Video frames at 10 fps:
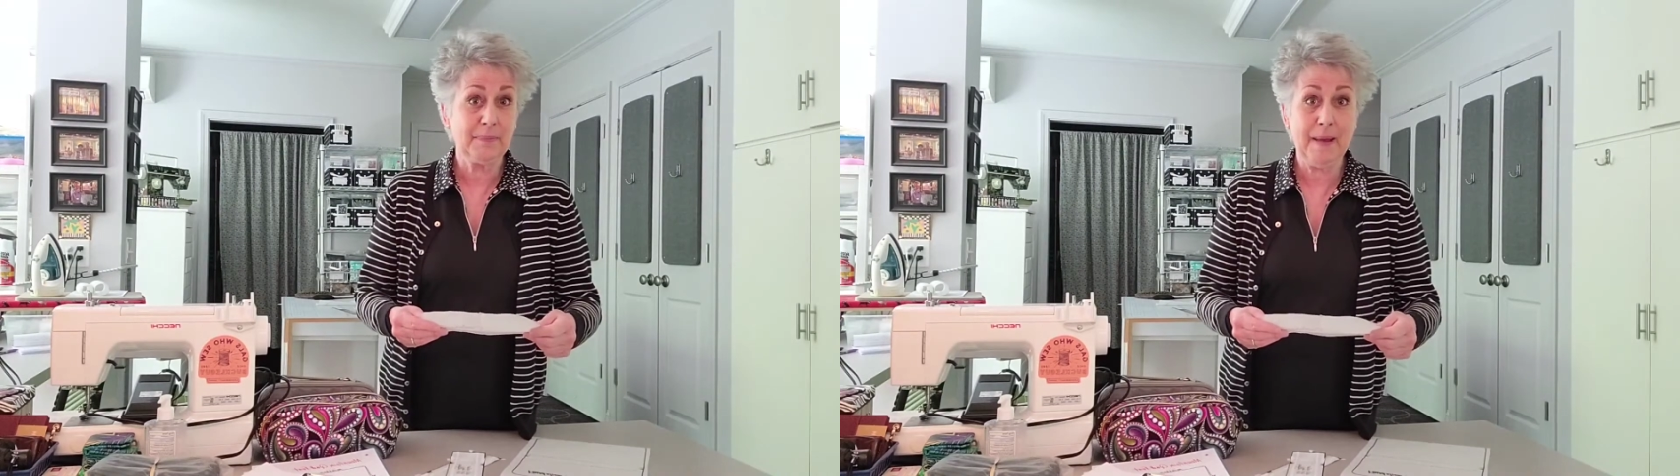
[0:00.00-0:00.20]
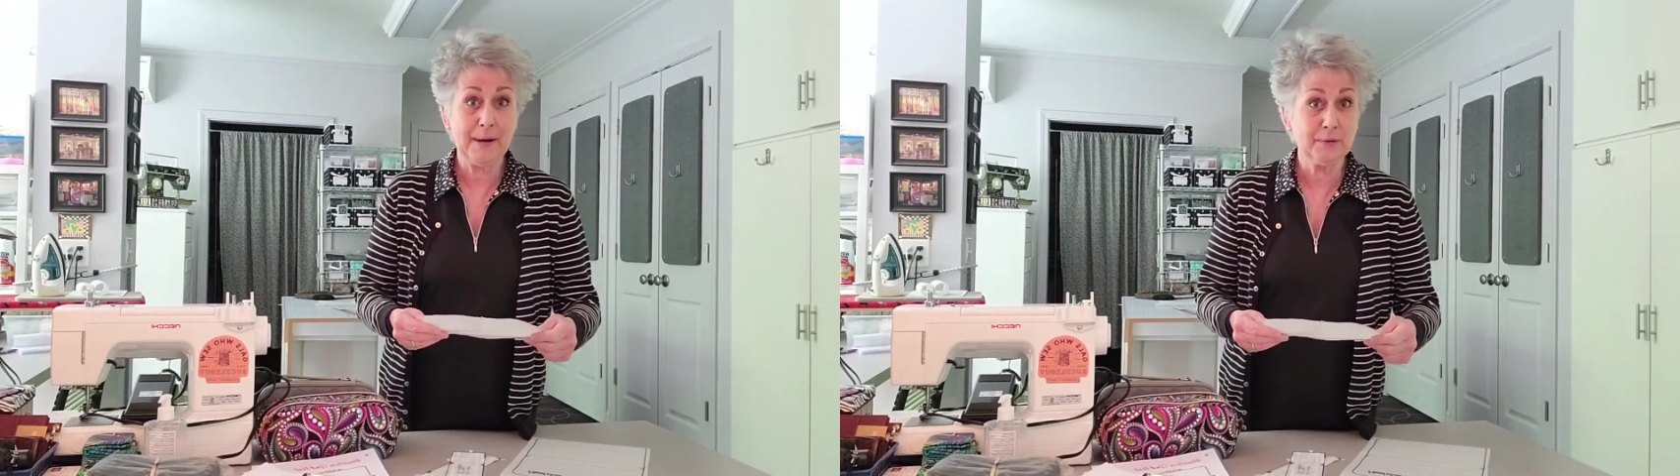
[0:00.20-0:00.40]

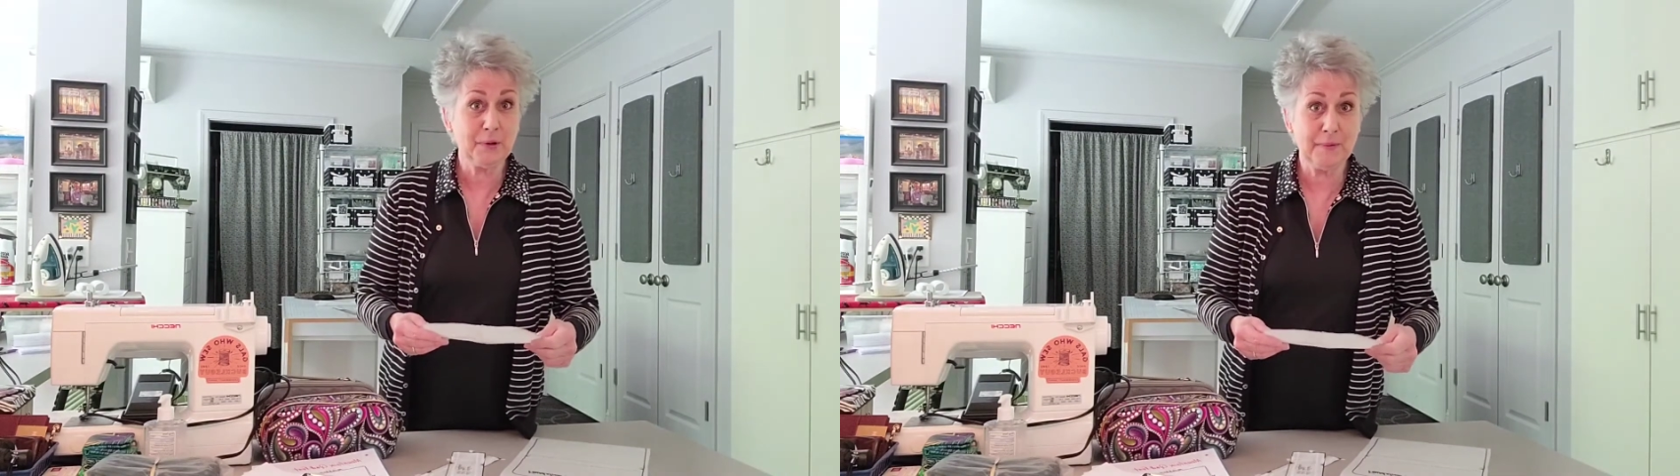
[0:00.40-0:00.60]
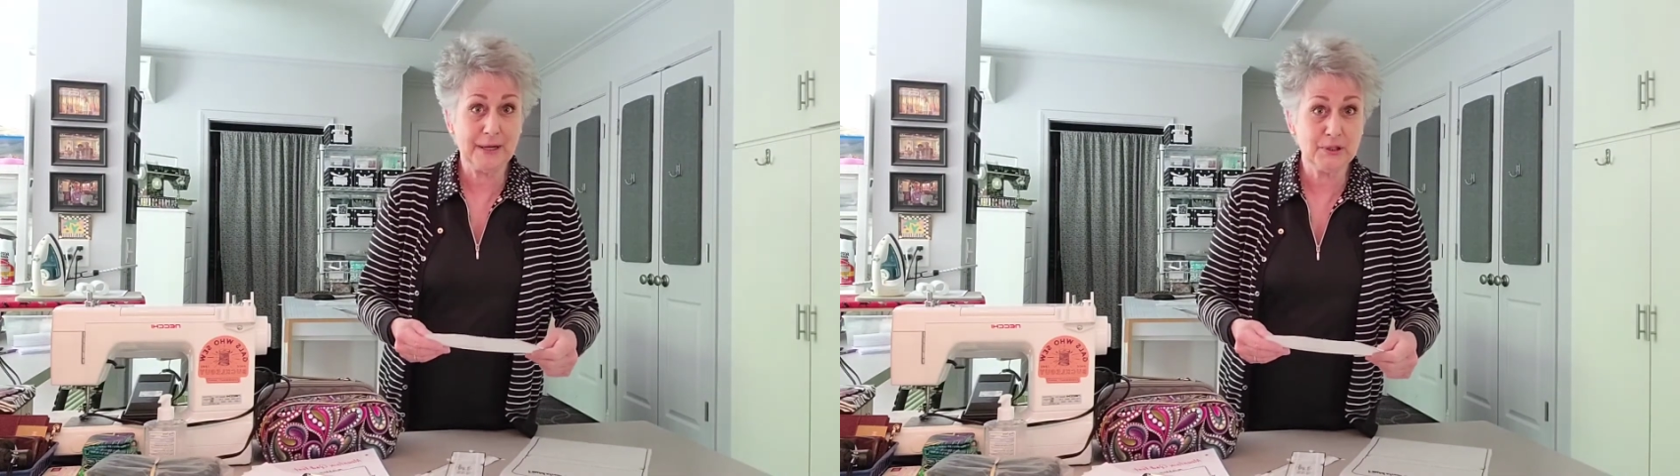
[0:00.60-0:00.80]
pattern
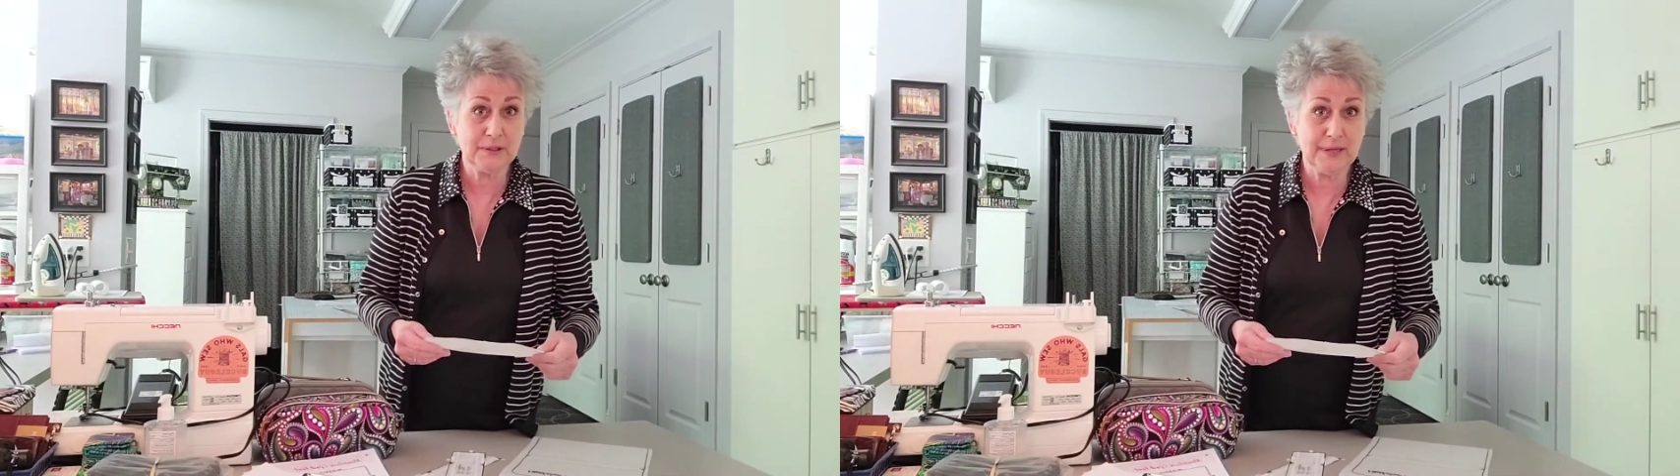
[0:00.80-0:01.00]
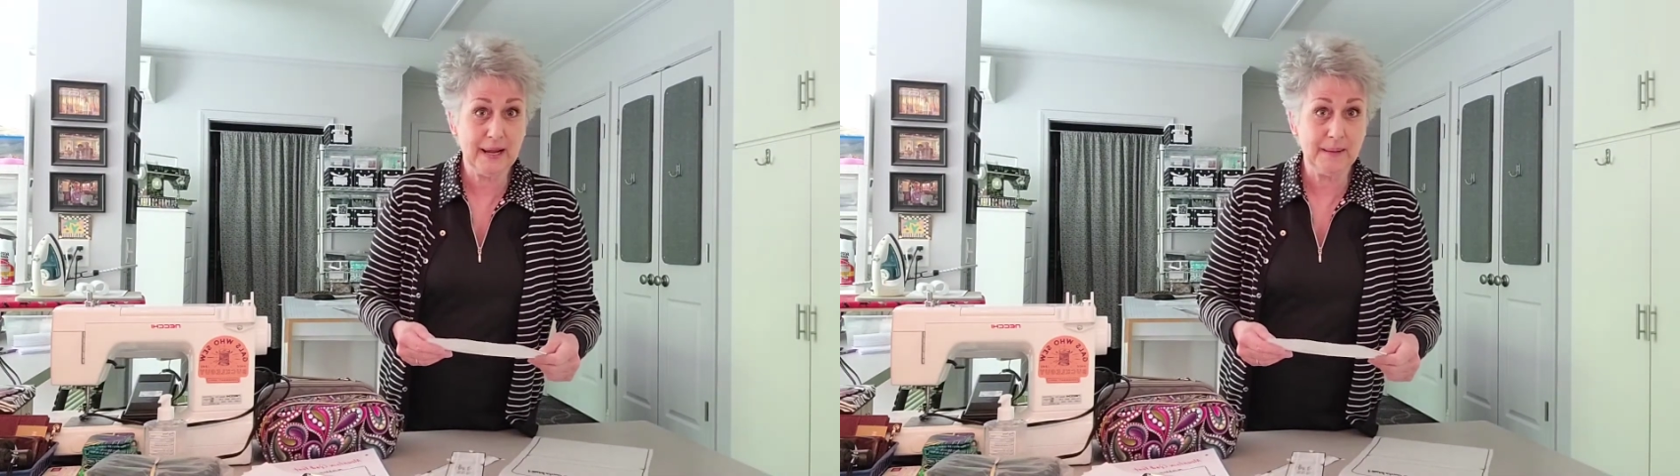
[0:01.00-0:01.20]

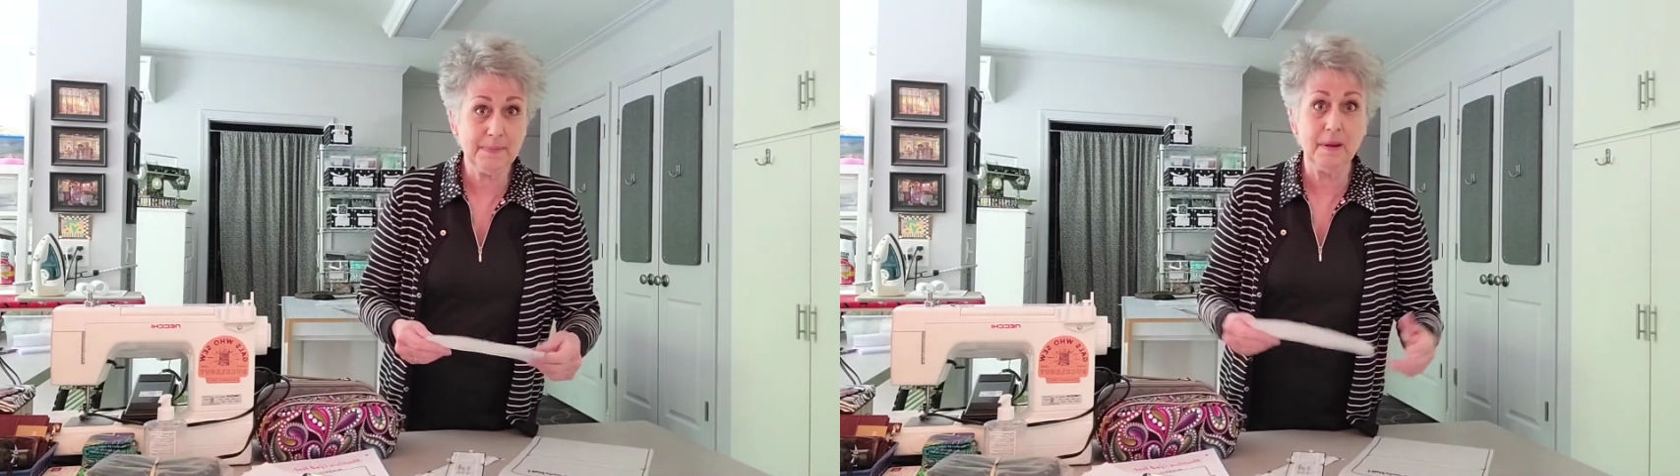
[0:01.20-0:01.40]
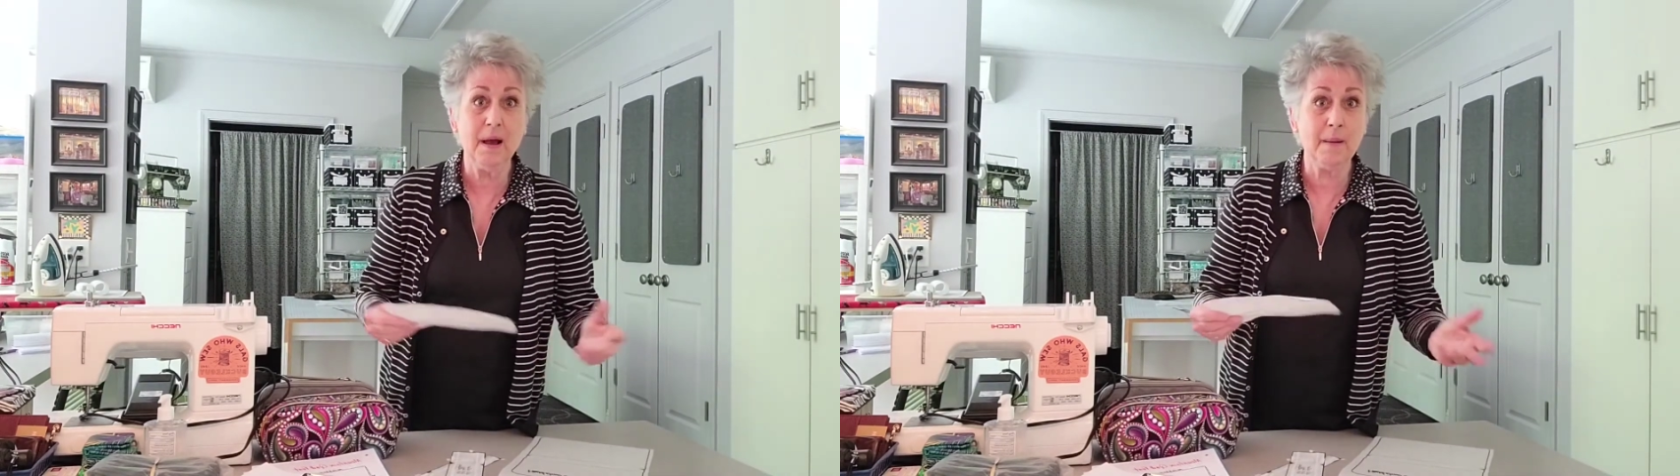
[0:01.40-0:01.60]
correction
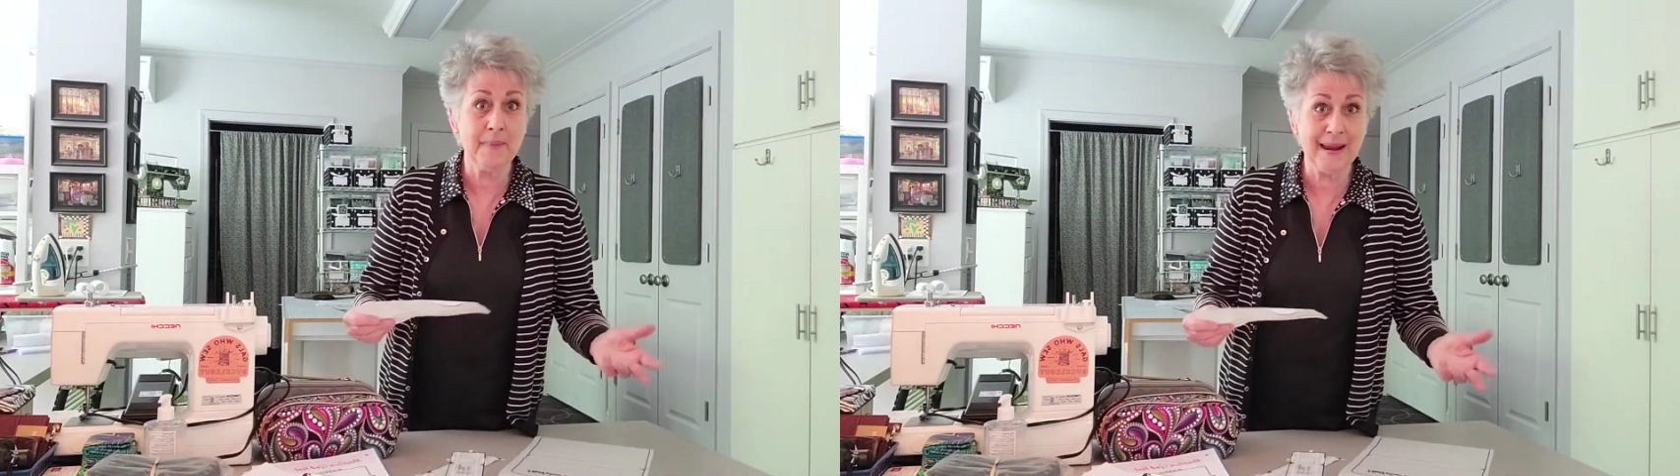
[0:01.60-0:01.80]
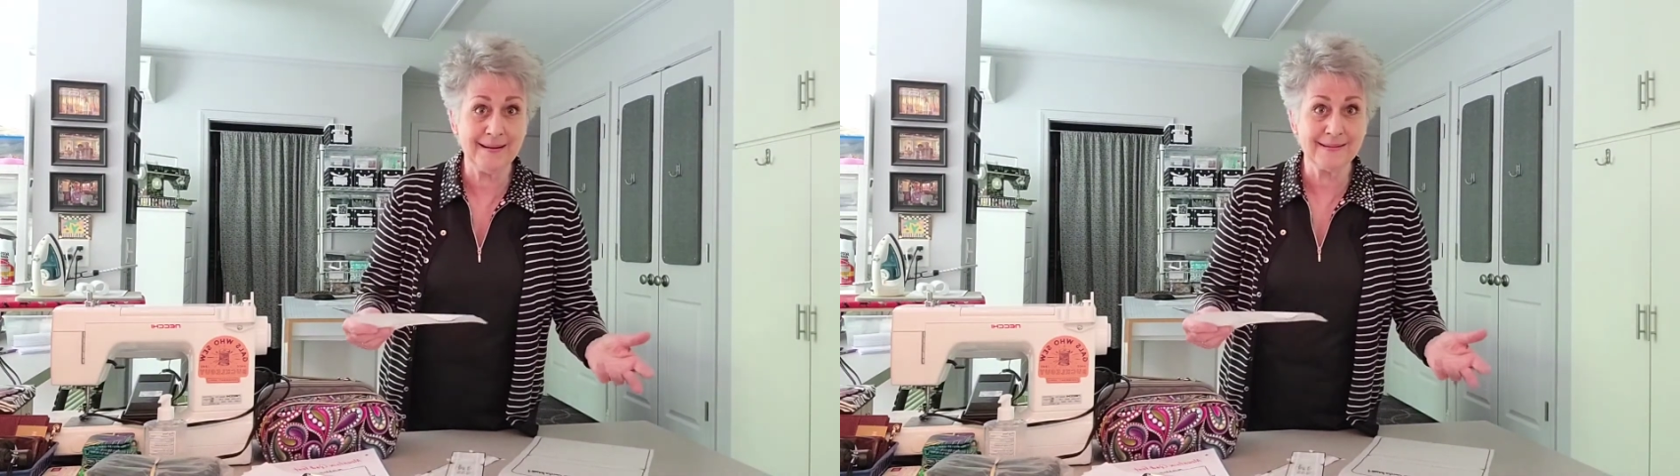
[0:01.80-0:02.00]
tape.
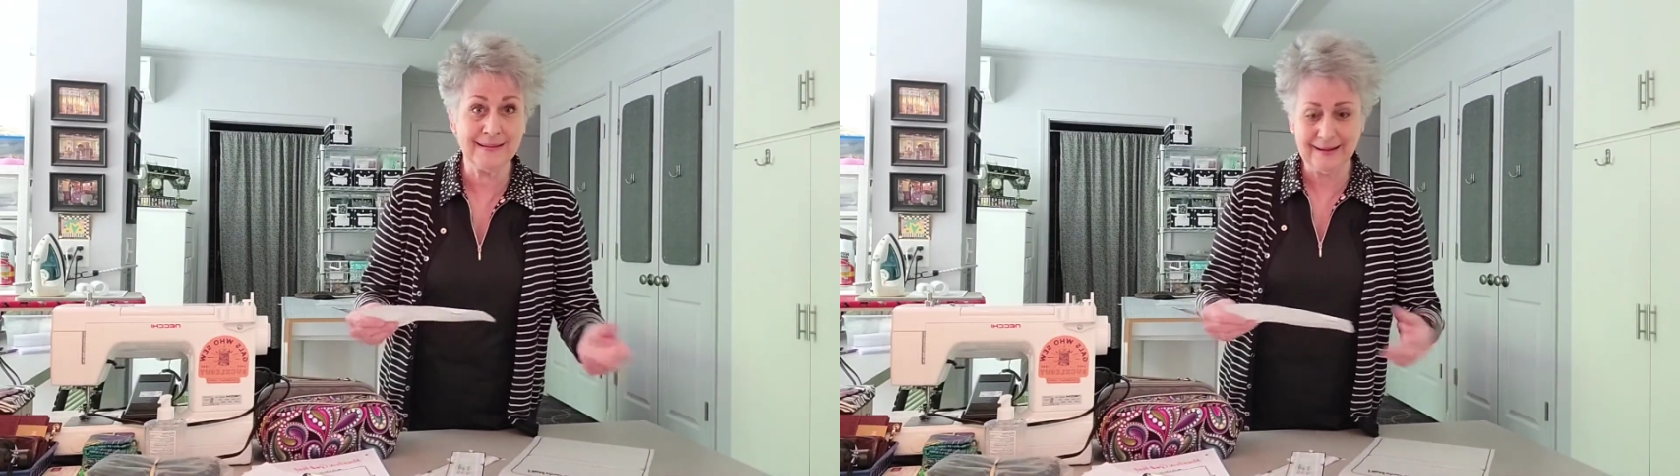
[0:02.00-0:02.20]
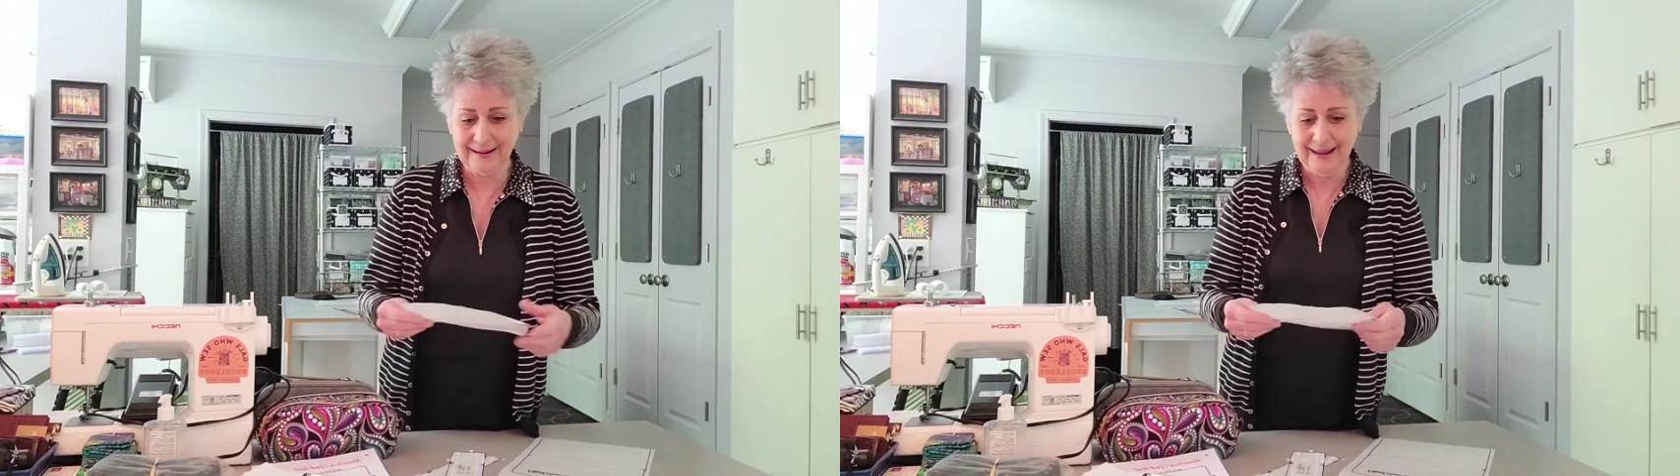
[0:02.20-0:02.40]

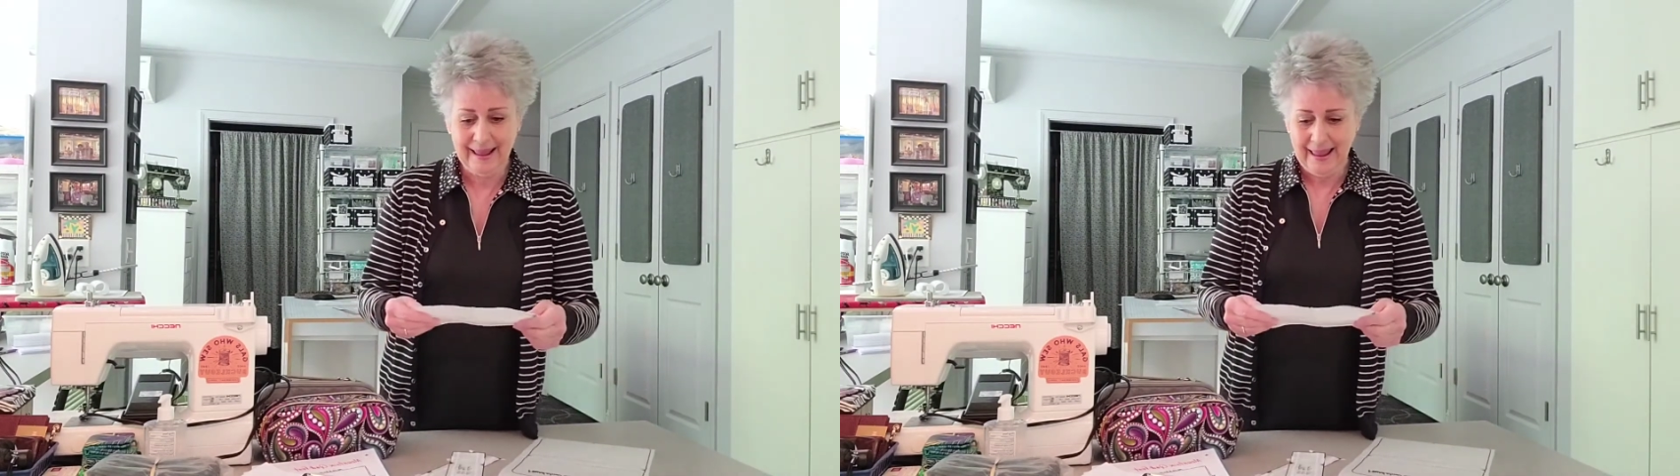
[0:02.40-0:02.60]
Amazing.